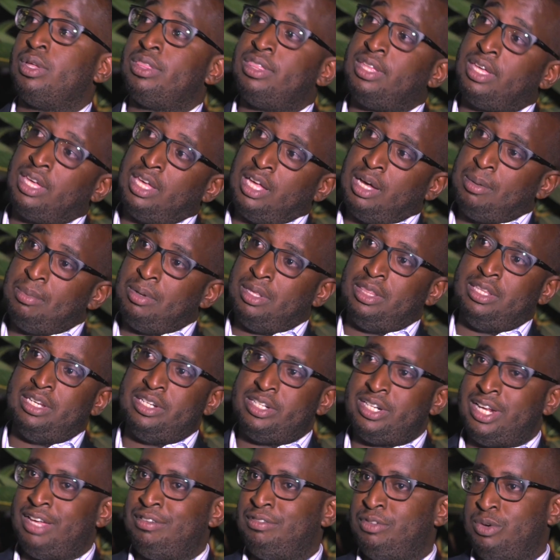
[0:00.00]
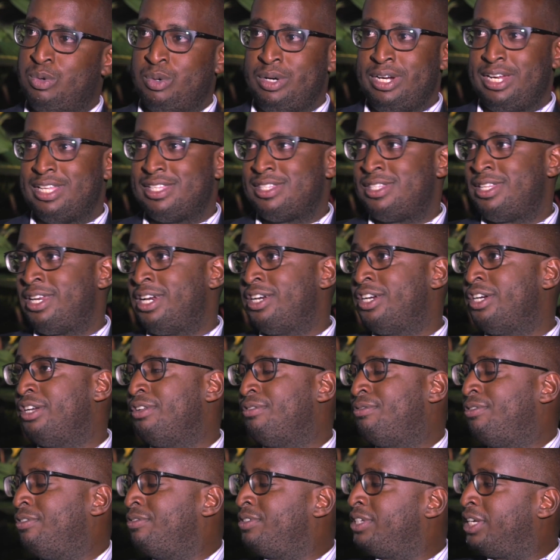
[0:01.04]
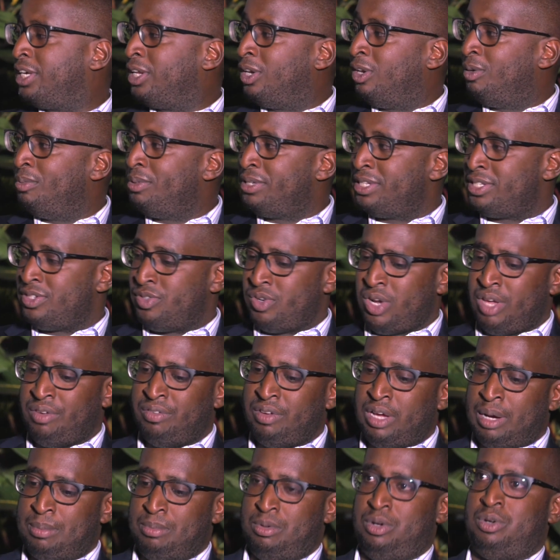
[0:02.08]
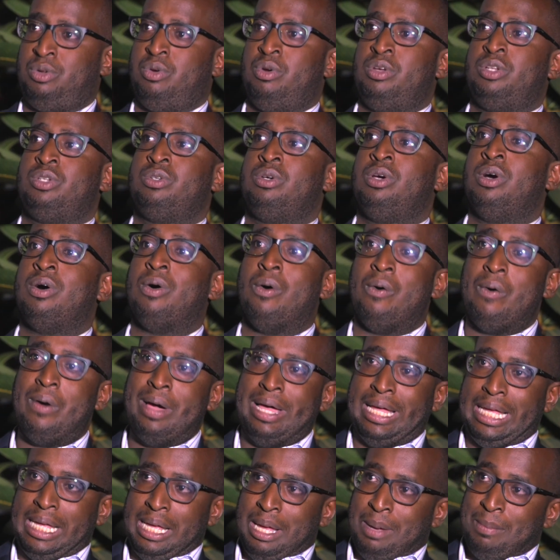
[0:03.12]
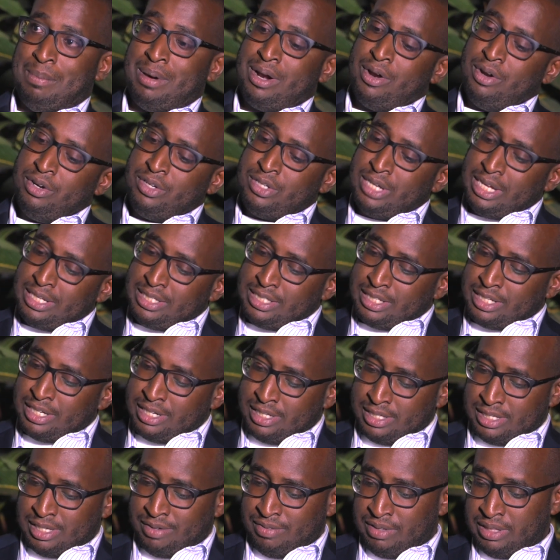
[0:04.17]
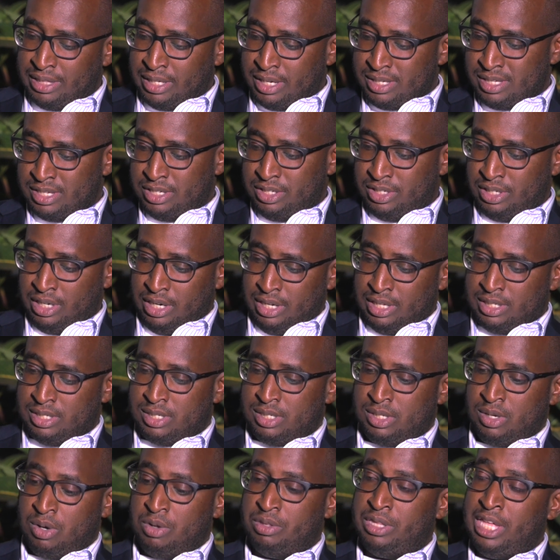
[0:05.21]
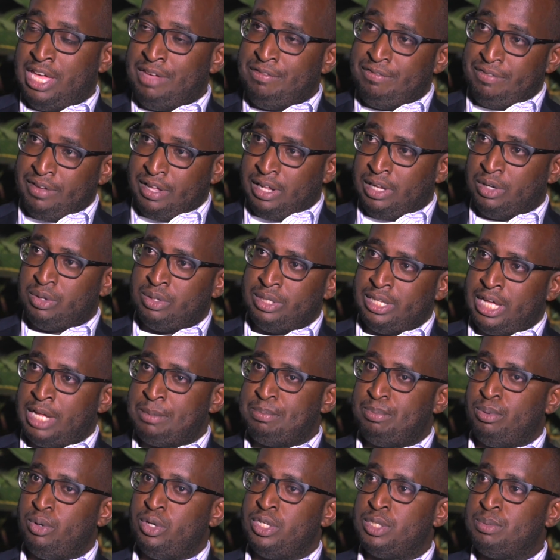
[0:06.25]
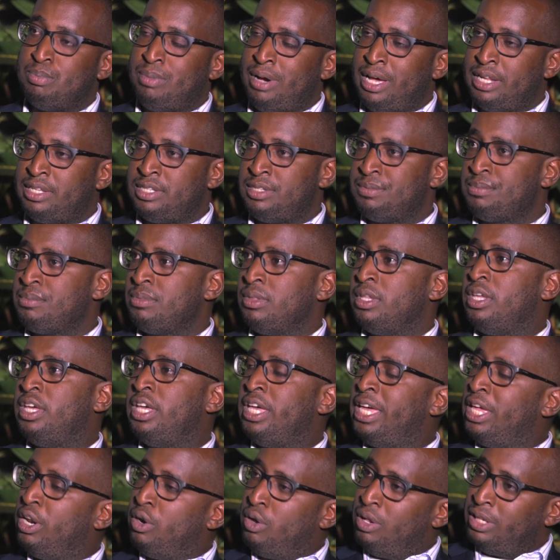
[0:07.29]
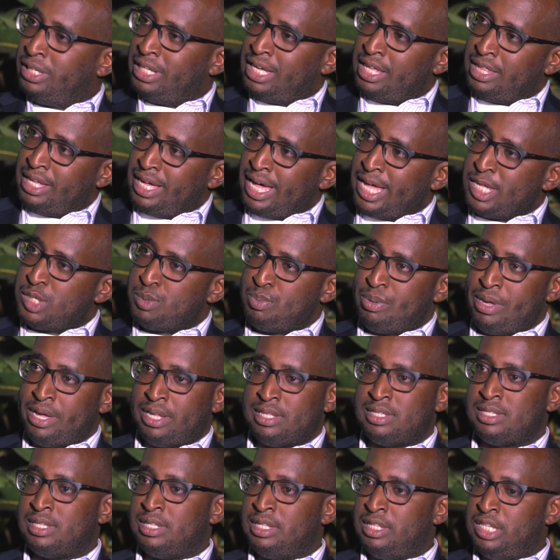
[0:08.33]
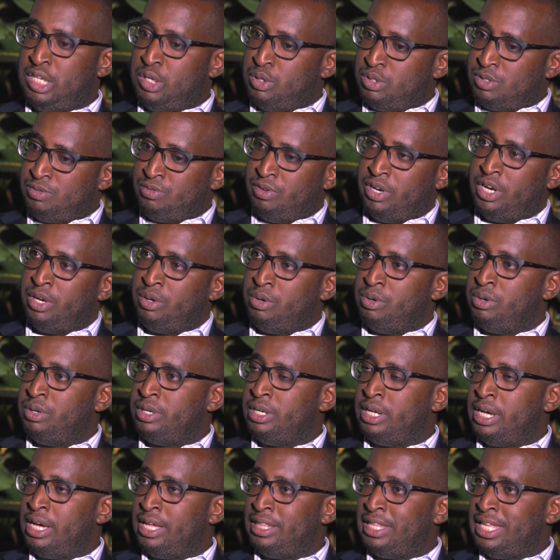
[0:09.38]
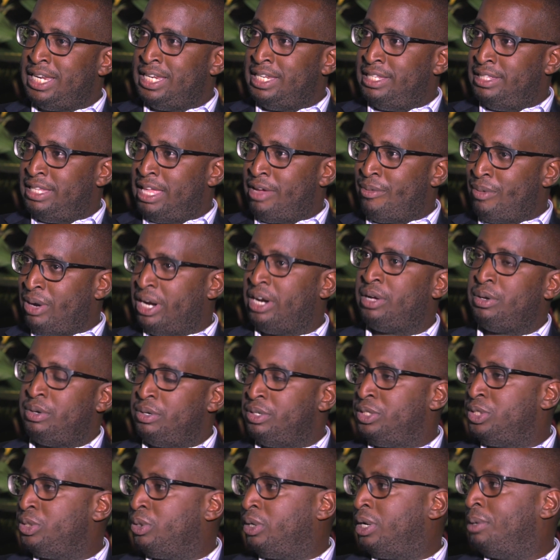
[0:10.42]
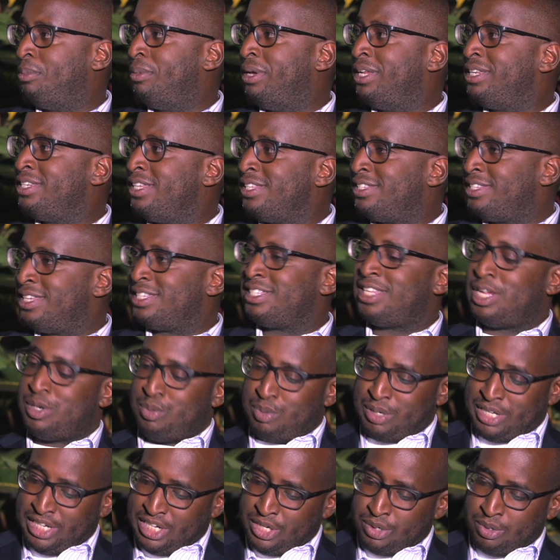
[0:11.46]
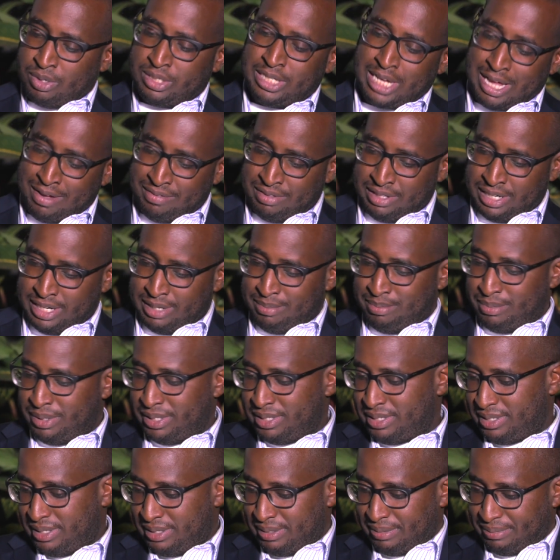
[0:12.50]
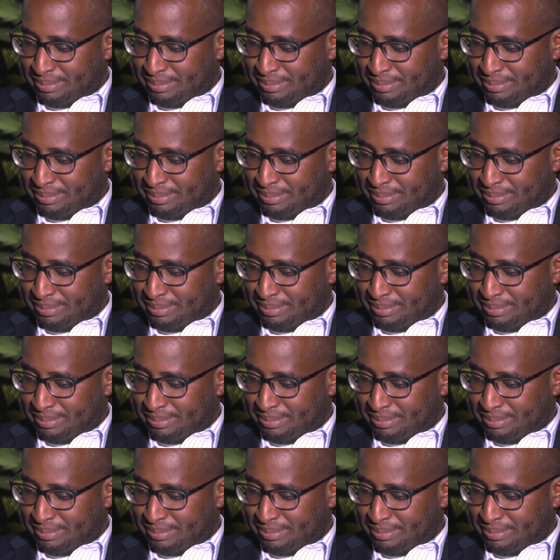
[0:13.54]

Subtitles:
they were thinking about the drive. Goodness, 350 kilometers driving, I'm not going to go. But a return ticket is 7,000 shillings. So they failed on that point, but in all the other aspects, it was very good. They ran a good tournament. It's just that we did not have the numbers.